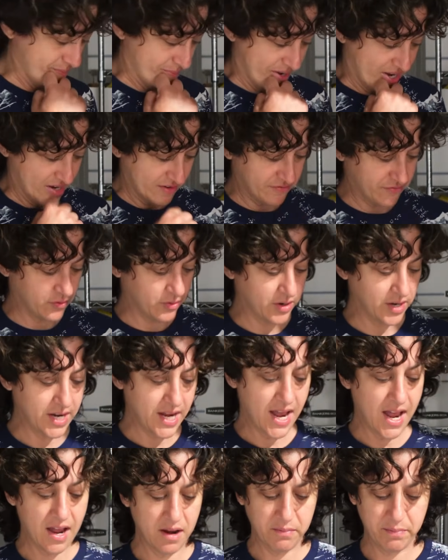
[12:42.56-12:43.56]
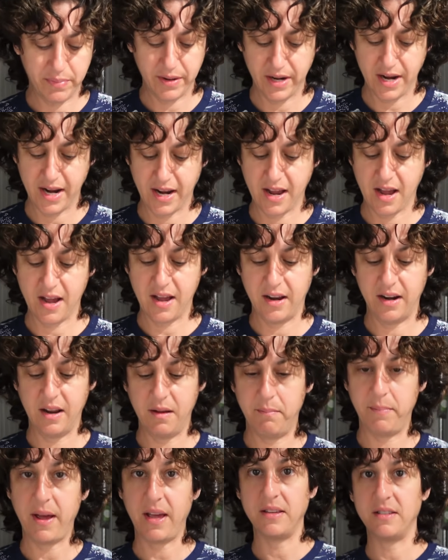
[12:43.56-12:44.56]
paid for yet, but I got a
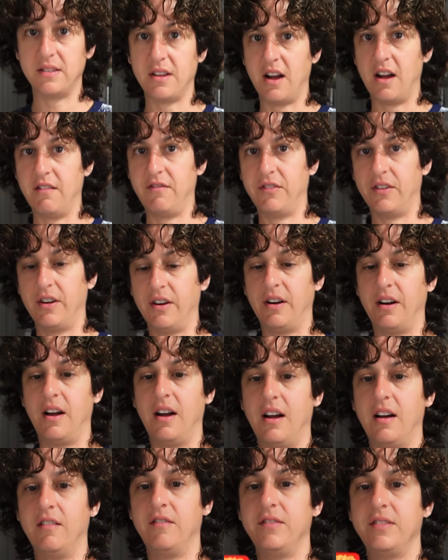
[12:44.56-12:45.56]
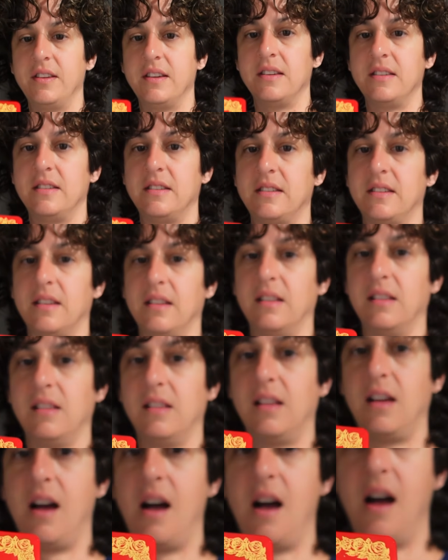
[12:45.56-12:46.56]
best offer of this,
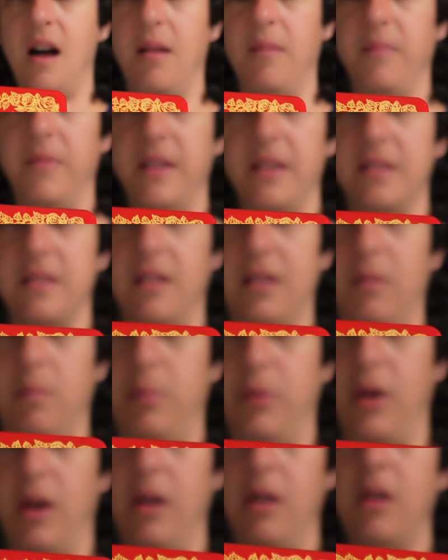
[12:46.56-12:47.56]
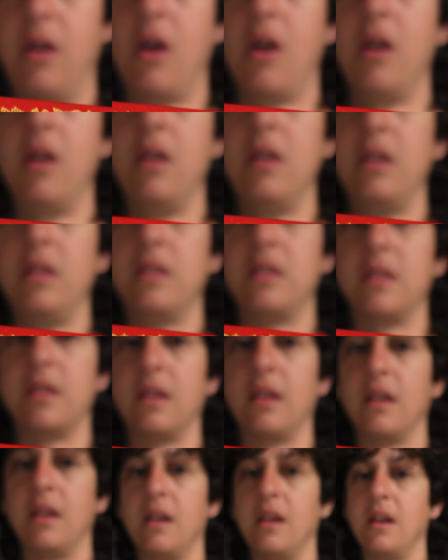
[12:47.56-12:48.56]
these little prayer cards
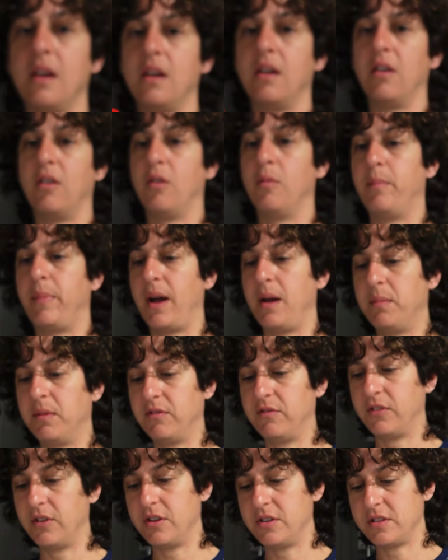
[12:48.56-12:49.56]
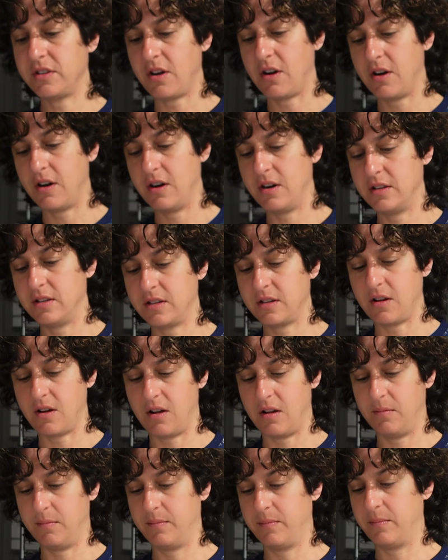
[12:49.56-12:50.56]
or Bible verse cards
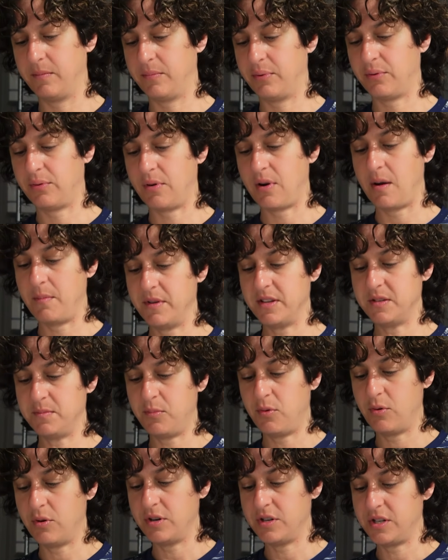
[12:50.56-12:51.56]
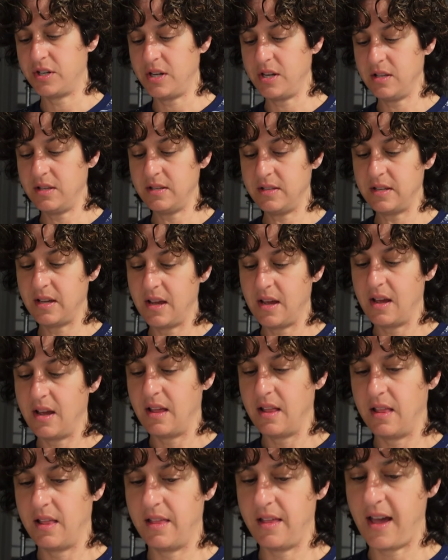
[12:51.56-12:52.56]
called Promise Portions
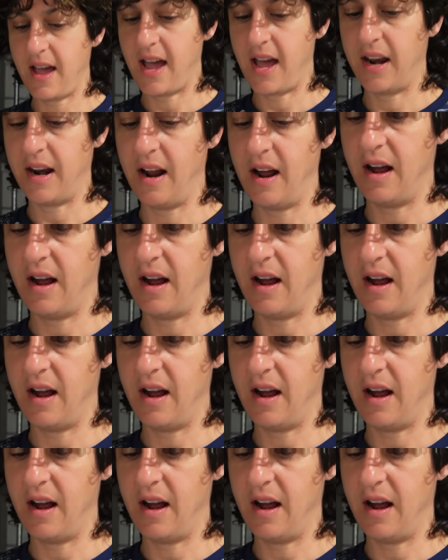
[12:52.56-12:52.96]
that